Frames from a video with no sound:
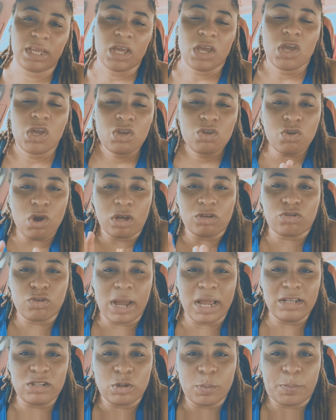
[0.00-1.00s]
You're
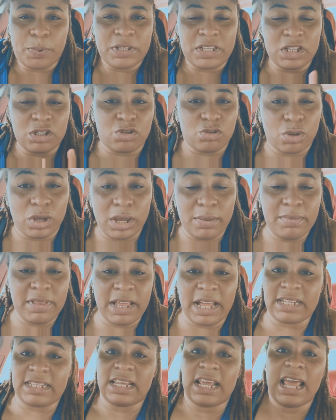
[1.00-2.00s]
trying to put it to him
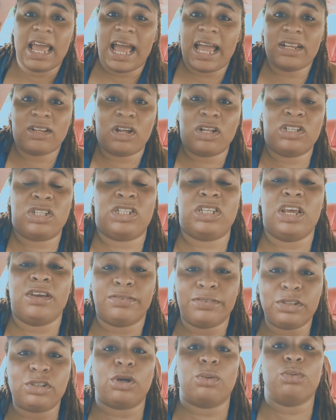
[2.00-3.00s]
that I don't see a
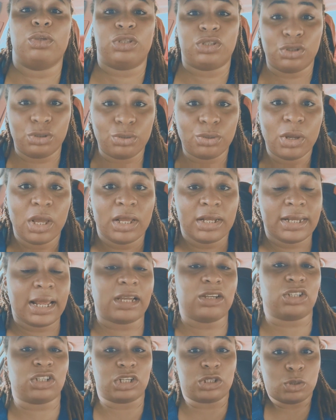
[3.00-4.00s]
future with you. That
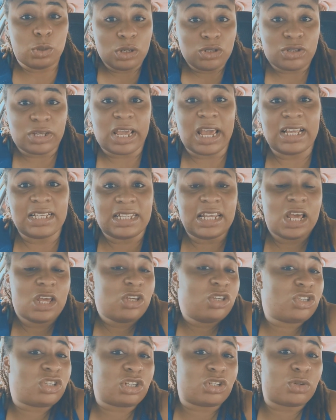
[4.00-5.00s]
you just want to get,
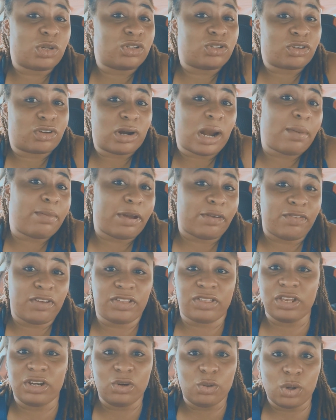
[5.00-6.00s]
you just want to grab
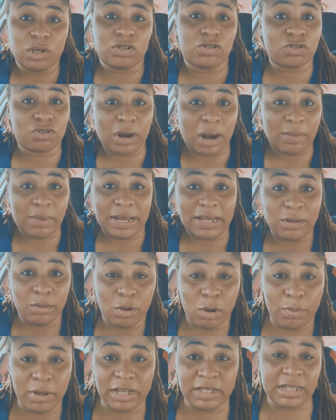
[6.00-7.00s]
everything you want to grab at the
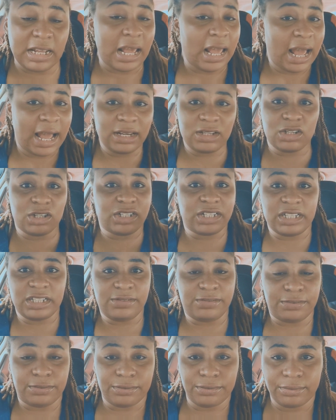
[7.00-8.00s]
moment and just
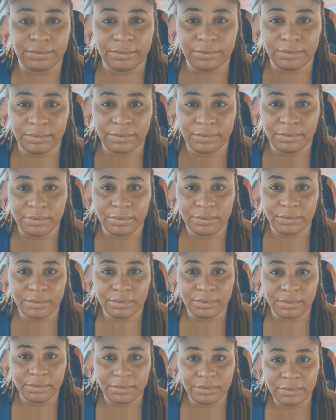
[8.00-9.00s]
leave.
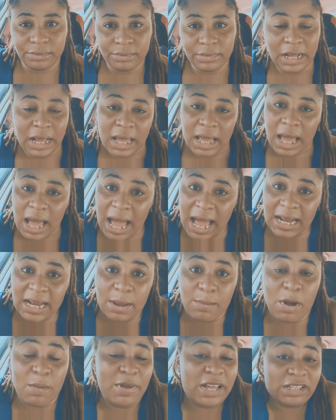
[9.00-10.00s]
And the
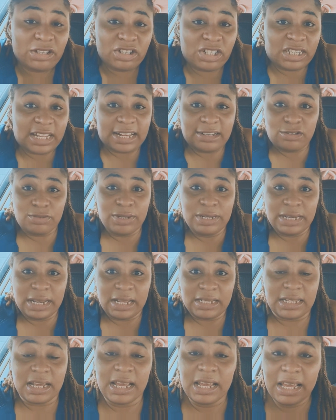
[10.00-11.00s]
moment you start doing
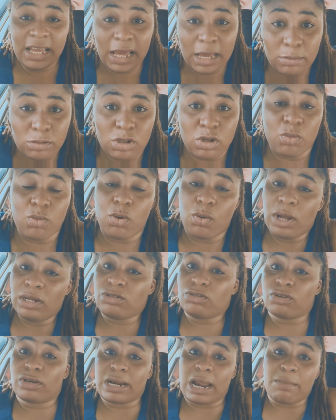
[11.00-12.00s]
that, him too will want
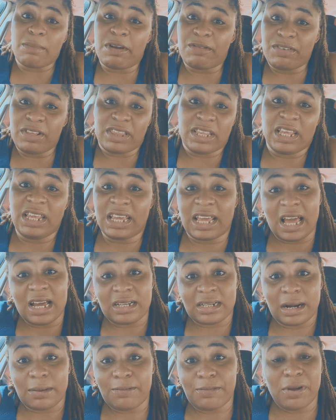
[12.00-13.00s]
to grab everything he can
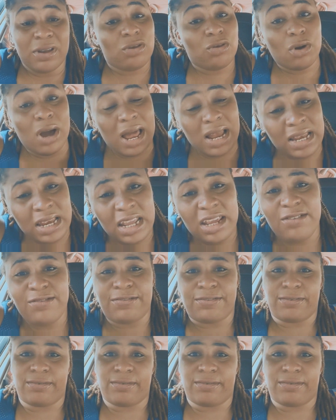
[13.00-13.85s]
grab from you and leave.